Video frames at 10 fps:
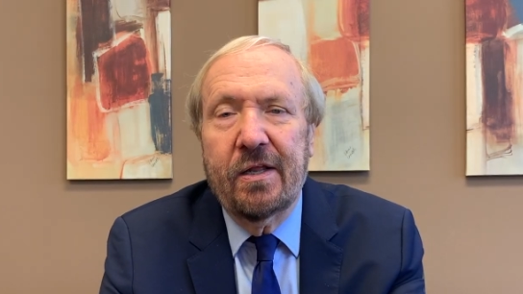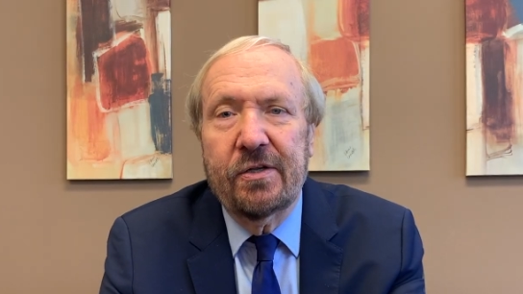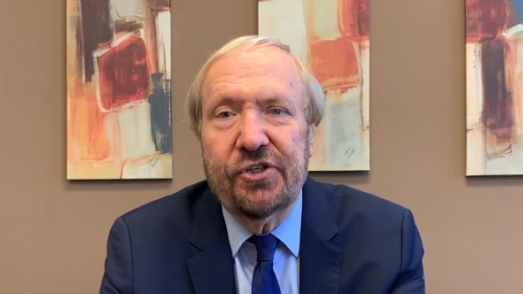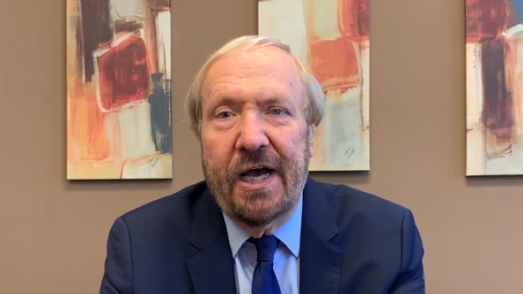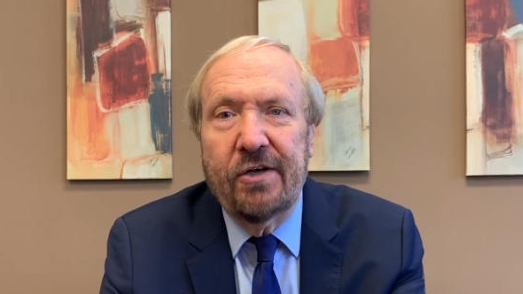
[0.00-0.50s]

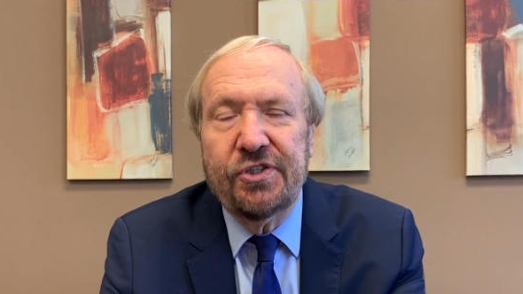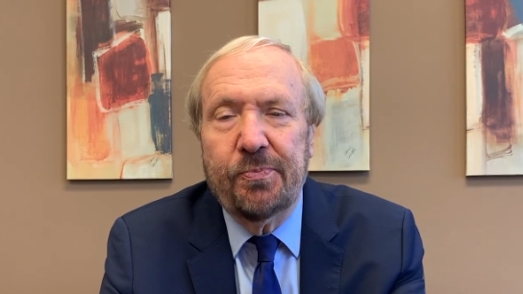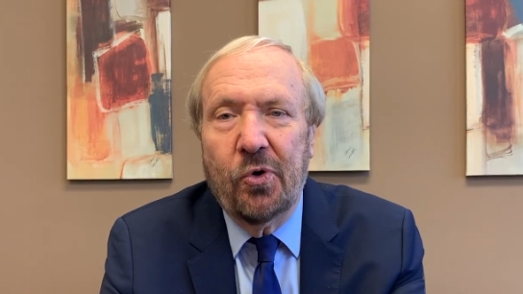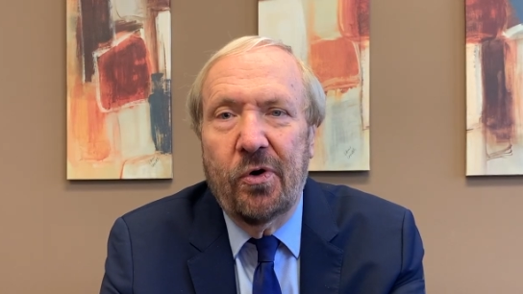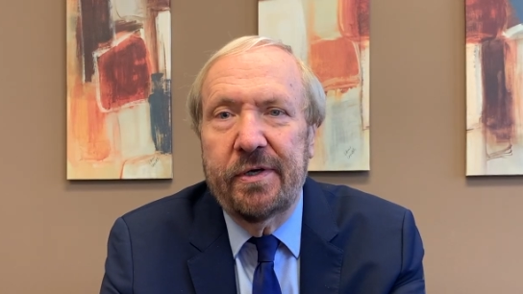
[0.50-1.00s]
Child
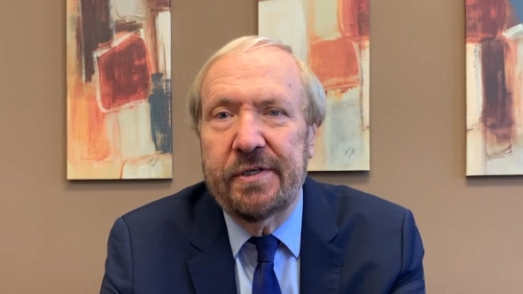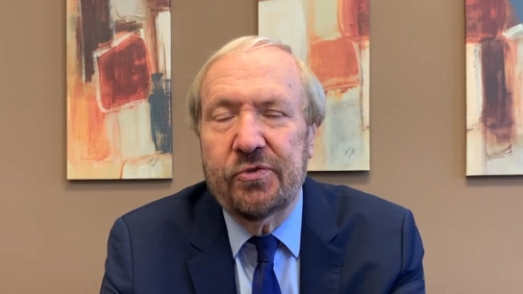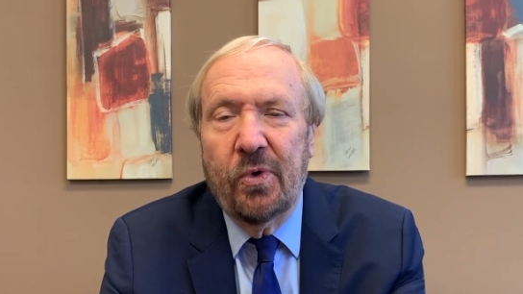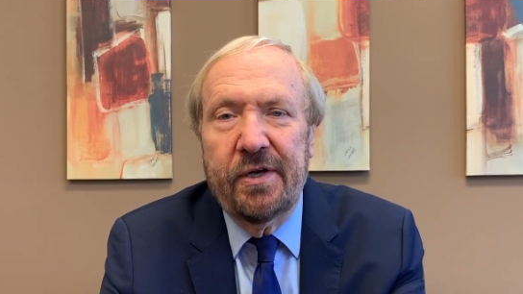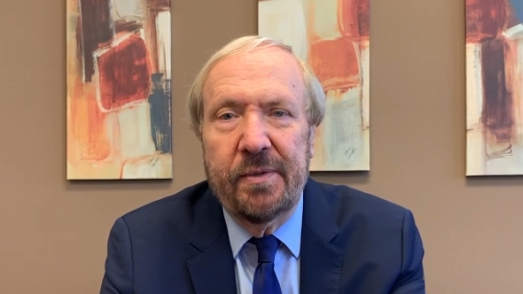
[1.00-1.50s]
support is
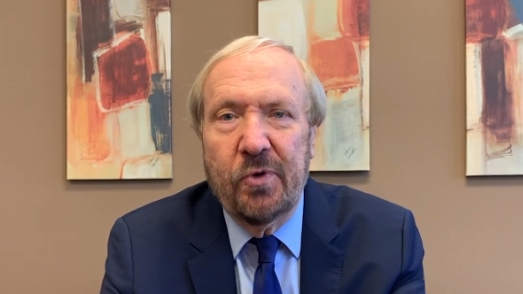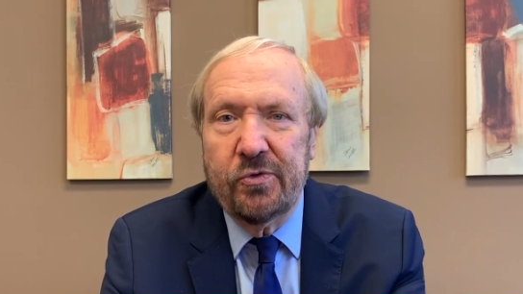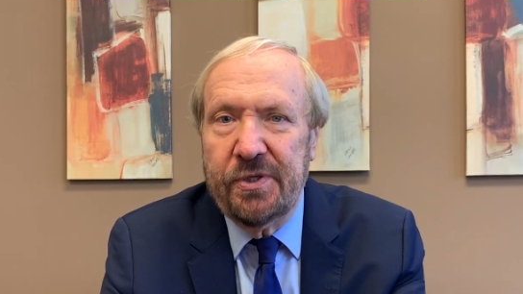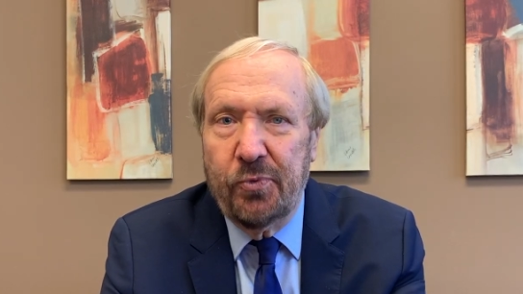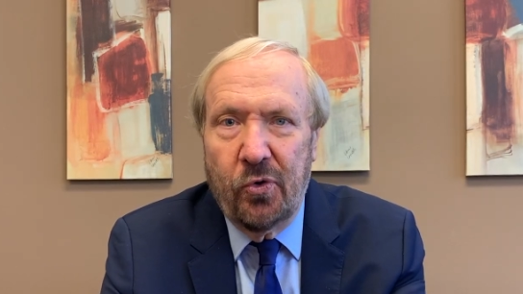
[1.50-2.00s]
one of the
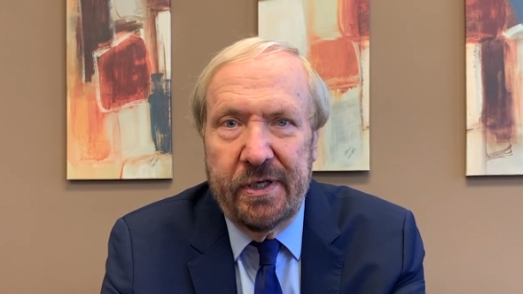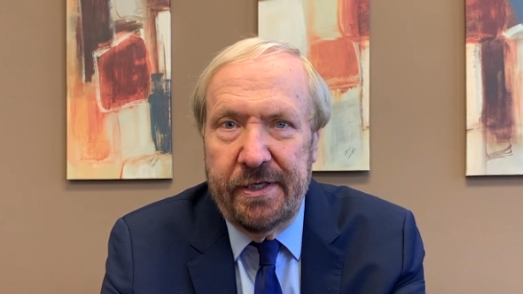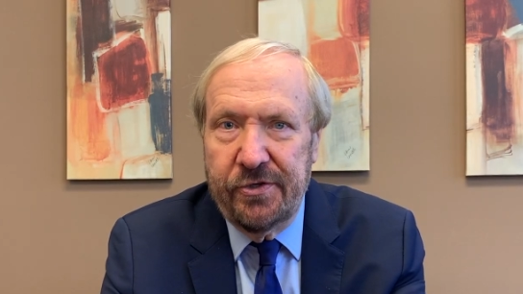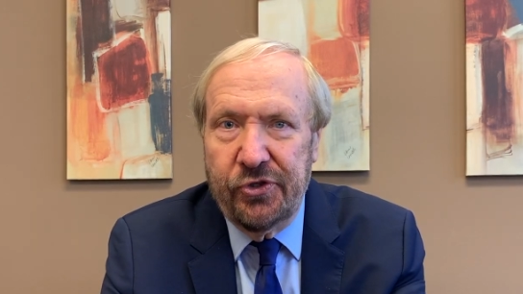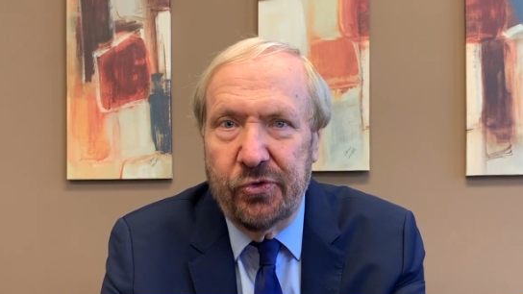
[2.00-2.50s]
most important
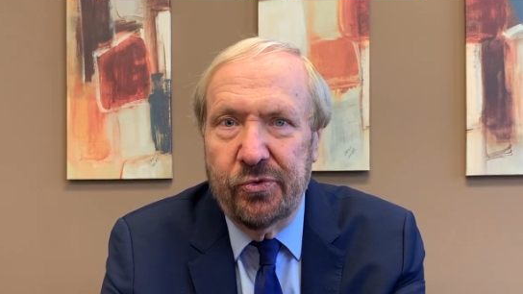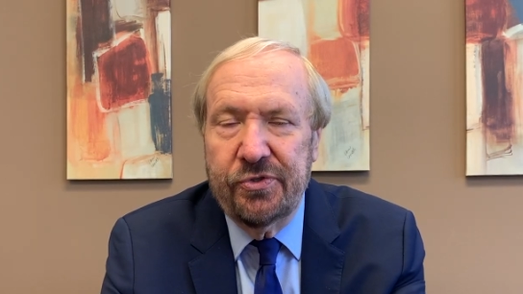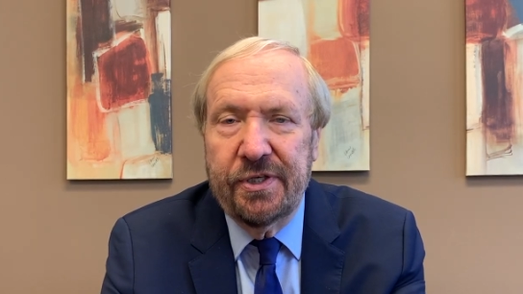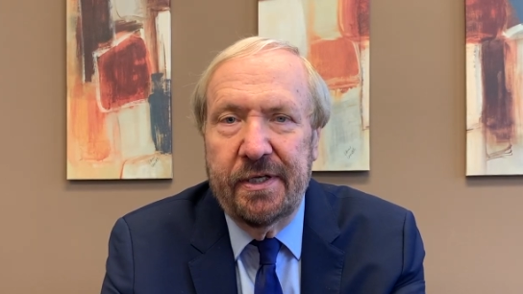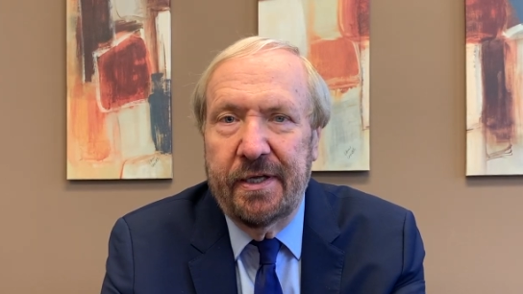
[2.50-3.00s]

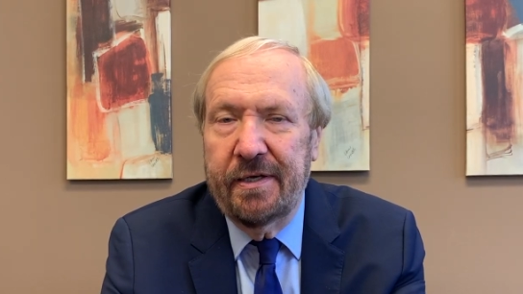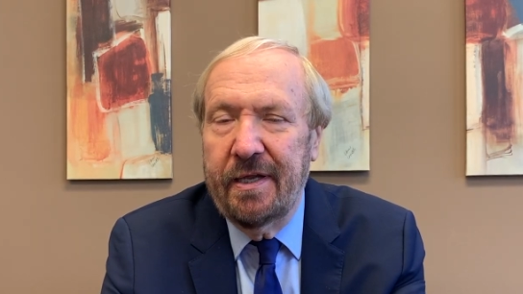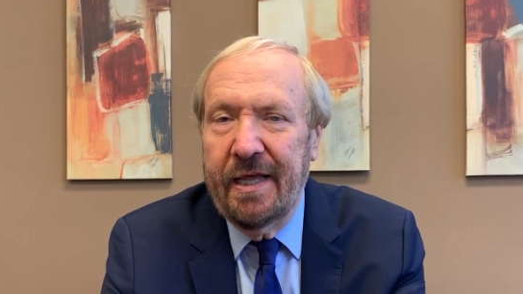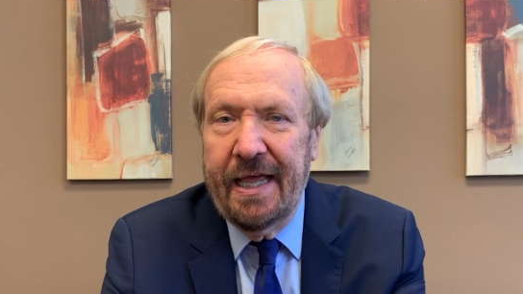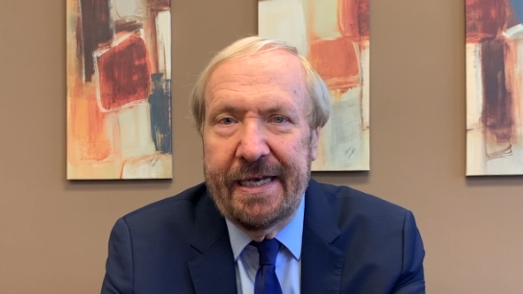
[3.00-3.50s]
issues in
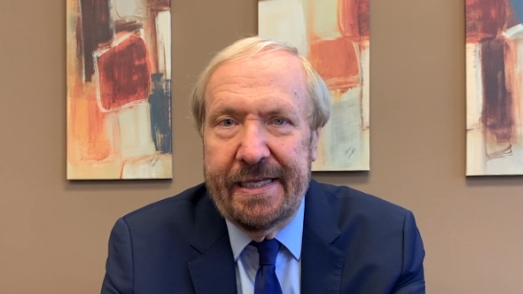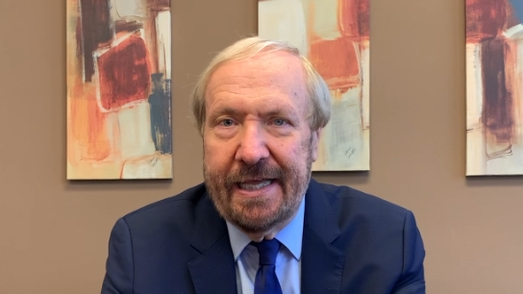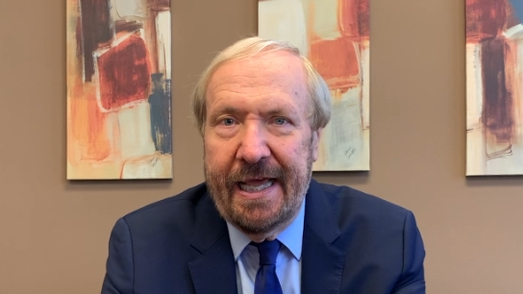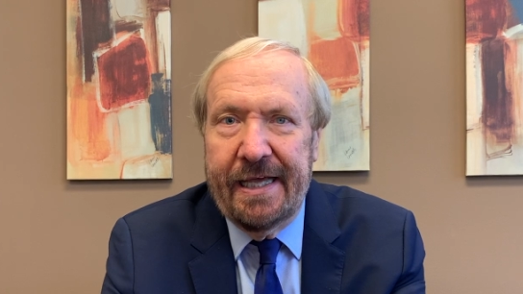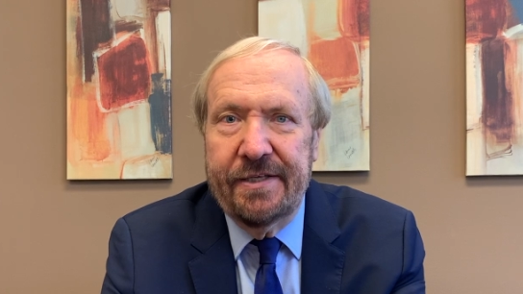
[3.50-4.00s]
any
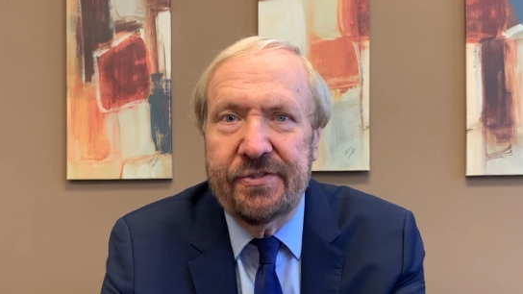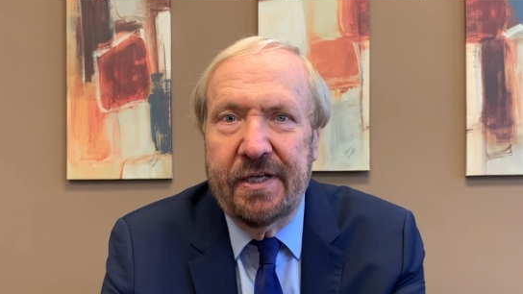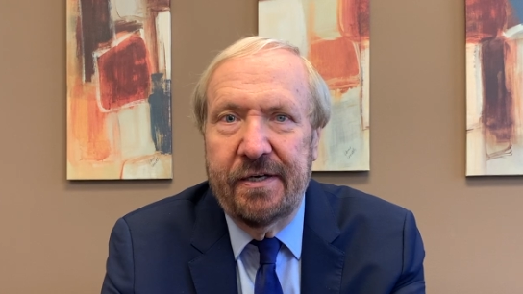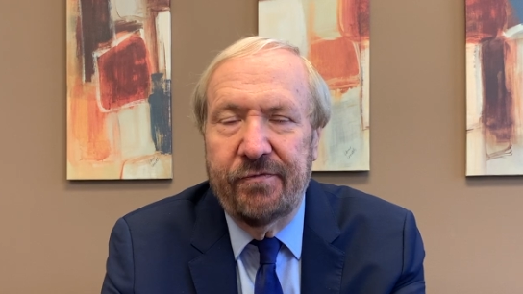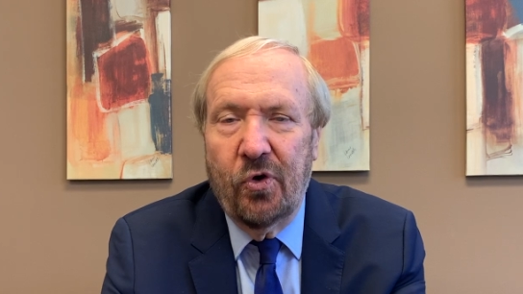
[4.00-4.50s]
case that
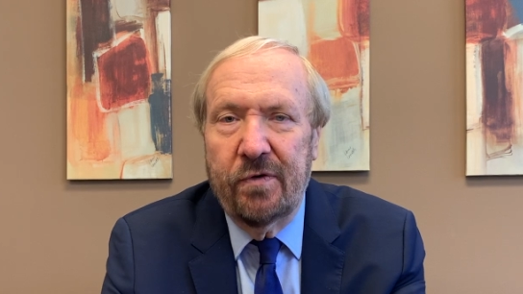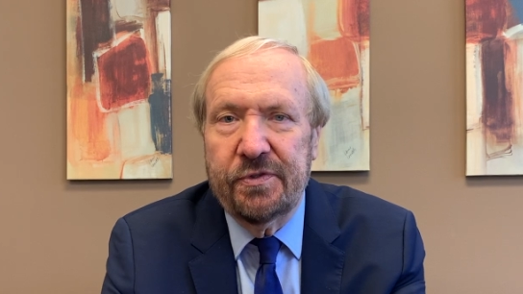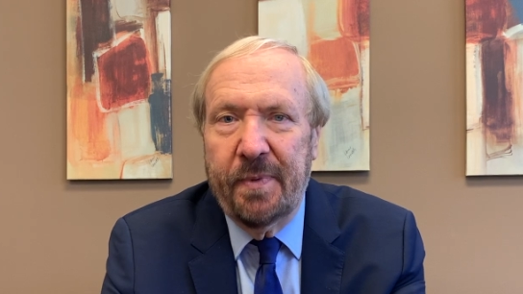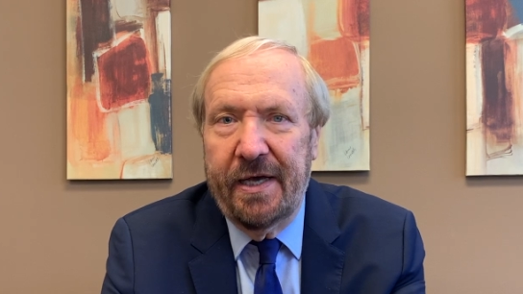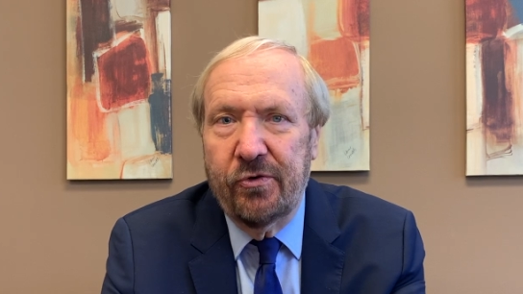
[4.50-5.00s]
involves
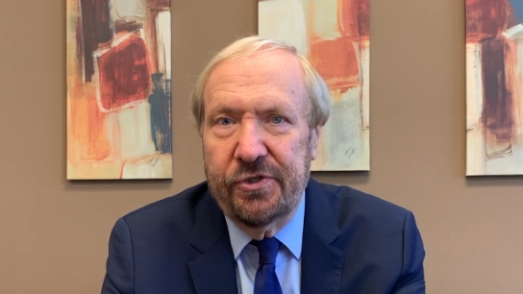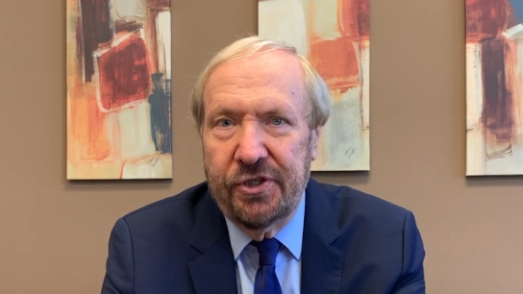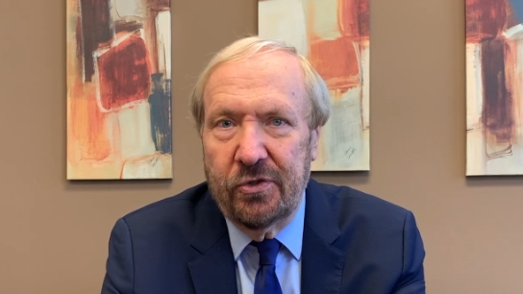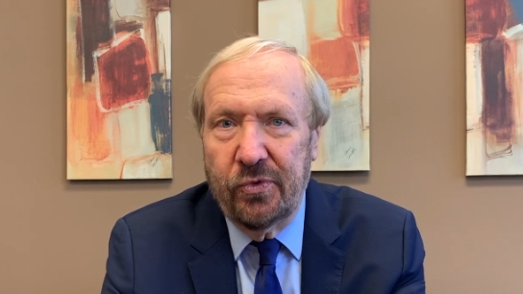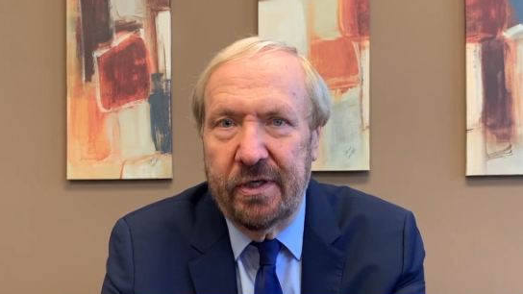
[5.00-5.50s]
minor
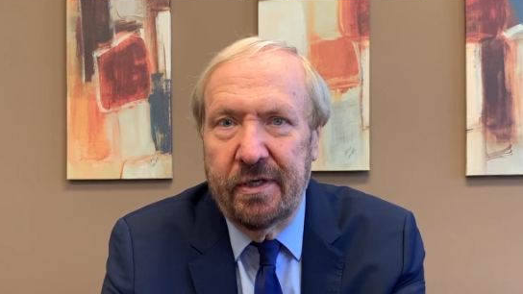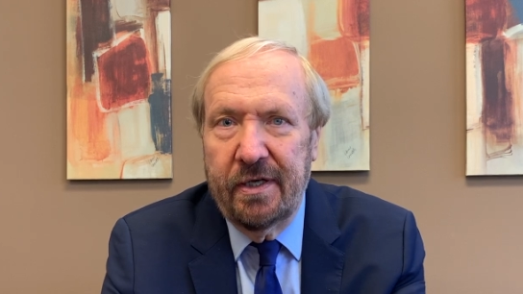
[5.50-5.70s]
children,